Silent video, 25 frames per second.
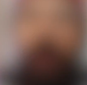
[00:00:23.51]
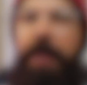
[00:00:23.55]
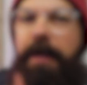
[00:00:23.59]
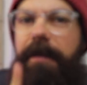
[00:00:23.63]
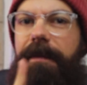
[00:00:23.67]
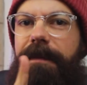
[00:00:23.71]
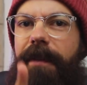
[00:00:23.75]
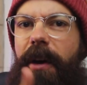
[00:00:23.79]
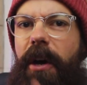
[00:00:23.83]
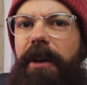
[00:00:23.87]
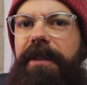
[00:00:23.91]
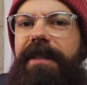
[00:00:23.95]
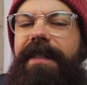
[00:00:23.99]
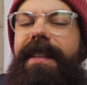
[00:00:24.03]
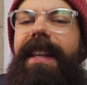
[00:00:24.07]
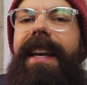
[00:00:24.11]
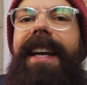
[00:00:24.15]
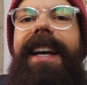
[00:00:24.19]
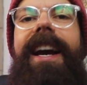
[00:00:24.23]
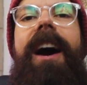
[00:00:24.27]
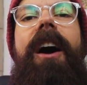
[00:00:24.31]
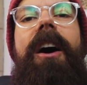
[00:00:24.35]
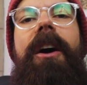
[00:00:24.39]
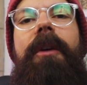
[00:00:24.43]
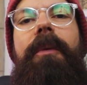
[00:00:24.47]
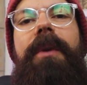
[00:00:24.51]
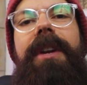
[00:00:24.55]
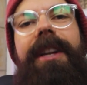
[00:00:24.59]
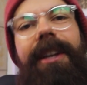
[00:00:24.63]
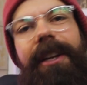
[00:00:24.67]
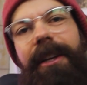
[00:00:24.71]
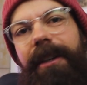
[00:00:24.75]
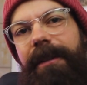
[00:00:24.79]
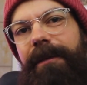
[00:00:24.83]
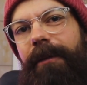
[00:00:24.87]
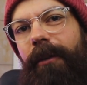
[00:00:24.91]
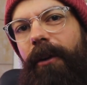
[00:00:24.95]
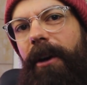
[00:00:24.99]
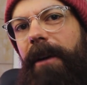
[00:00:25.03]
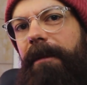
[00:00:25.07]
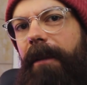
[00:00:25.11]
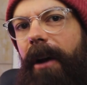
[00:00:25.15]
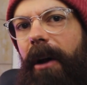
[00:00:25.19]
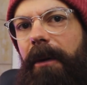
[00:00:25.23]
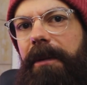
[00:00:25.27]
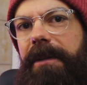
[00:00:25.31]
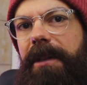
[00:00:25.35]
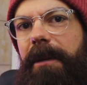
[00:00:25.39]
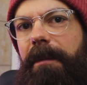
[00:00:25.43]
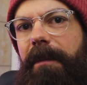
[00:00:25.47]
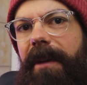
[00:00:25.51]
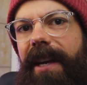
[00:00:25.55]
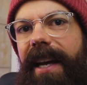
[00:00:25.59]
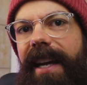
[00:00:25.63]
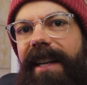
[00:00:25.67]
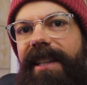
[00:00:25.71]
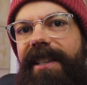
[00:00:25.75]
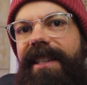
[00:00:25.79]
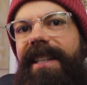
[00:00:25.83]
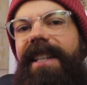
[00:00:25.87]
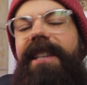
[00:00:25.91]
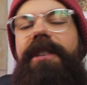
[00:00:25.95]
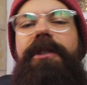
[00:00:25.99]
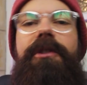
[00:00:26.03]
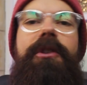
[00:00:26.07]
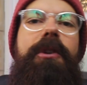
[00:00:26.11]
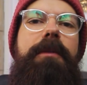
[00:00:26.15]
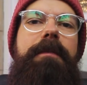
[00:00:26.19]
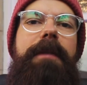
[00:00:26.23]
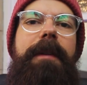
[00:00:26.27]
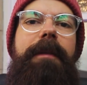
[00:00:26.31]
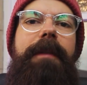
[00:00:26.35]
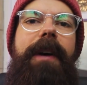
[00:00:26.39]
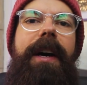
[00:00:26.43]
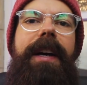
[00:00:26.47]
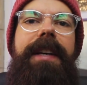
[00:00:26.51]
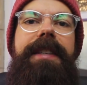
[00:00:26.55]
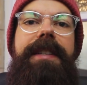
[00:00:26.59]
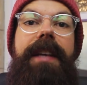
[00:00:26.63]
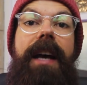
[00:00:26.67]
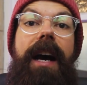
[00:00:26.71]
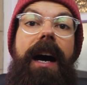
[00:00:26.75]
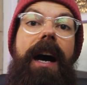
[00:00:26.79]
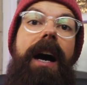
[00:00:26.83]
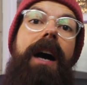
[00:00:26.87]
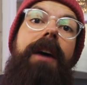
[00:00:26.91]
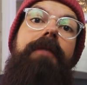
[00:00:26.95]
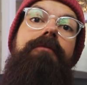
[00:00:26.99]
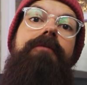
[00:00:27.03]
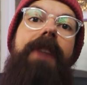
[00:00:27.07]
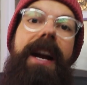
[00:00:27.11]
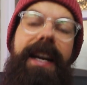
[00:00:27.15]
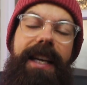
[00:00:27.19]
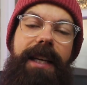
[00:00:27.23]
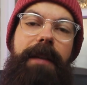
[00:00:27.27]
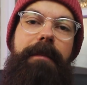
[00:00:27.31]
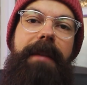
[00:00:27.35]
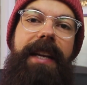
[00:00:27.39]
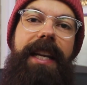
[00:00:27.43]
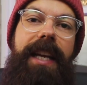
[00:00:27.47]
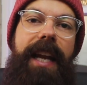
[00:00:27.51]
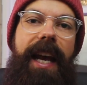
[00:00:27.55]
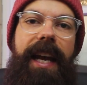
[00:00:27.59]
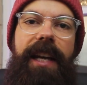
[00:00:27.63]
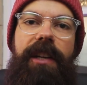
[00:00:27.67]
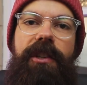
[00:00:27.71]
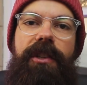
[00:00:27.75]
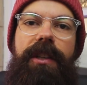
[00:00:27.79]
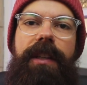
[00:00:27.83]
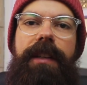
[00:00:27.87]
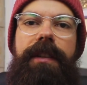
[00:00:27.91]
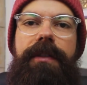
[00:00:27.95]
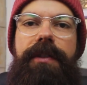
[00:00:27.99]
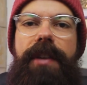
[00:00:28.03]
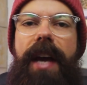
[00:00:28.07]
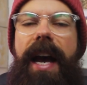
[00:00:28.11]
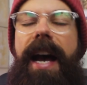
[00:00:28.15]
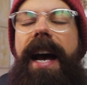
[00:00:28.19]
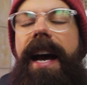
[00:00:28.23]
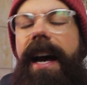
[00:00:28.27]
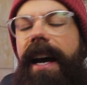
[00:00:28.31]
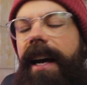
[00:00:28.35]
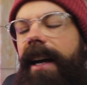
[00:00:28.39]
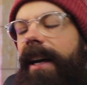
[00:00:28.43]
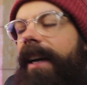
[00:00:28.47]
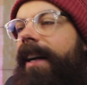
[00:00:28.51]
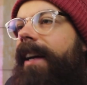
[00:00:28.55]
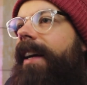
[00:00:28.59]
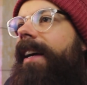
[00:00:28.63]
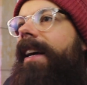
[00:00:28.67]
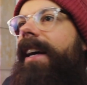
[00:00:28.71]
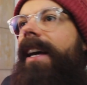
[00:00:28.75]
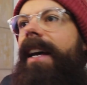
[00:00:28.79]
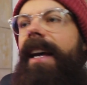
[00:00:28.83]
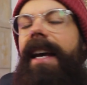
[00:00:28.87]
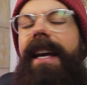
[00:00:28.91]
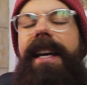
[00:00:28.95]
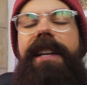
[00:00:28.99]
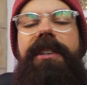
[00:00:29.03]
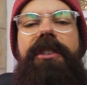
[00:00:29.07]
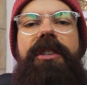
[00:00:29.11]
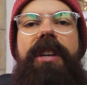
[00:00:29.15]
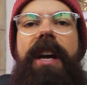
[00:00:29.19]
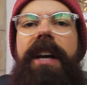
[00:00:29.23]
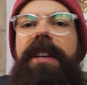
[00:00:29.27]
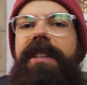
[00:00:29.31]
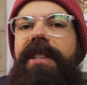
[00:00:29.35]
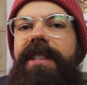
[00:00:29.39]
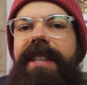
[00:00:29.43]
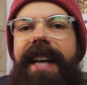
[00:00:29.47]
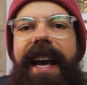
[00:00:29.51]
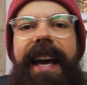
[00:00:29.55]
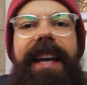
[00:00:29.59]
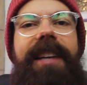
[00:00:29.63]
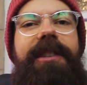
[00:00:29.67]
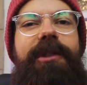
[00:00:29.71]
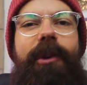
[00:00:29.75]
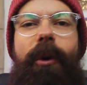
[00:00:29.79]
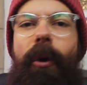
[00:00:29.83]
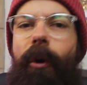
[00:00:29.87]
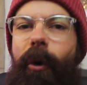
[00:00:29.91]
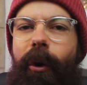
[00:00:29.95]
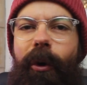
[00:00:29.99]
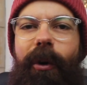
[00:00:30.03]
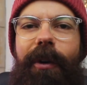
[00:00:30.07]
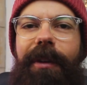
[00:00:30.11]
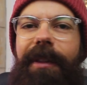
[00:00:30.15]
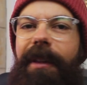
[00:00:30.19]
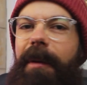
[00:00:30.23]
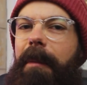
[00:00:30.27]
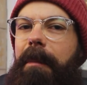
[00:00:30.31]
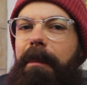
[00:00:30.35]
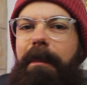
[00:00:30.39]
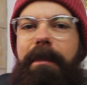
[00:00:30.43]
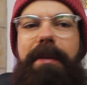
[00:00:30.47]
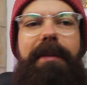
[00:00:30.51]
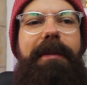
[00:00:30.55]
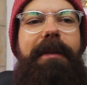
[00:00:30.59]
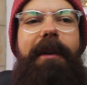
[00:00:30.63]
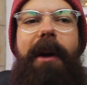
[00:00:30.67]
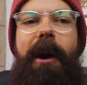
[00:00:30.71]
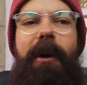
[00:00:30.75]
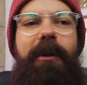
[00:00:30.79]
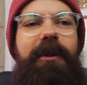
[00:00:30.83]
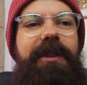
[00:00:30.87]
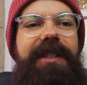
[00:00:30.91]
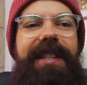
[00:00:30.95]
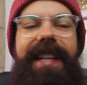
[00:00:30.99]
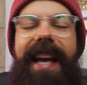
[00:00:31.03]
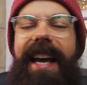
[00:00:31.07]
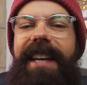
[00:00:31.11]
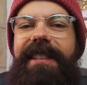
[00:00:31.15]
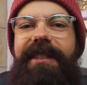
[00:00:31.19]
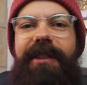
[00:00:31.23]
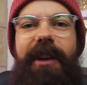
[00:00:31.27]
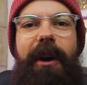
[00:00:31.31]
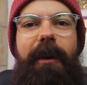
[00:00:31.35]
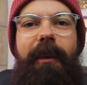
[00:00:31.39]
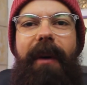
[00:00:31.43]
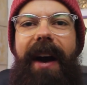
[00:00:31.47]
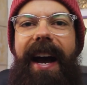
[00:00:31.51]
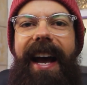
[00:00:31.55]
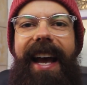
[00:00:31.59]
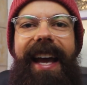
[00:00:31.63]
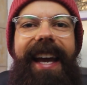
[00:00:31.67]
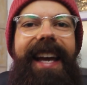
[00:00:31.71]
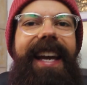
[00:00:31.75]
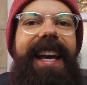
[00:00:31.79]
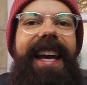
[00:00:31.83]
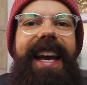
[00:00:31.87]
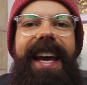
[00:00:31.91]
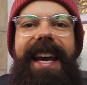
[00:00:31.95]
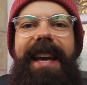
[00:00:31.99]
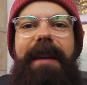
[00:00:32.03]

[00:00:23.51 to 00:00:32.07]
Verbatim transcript: The first thing I would look for if I was a PhD supervisor are recommendations. Ah, uh, it just takes all the process away.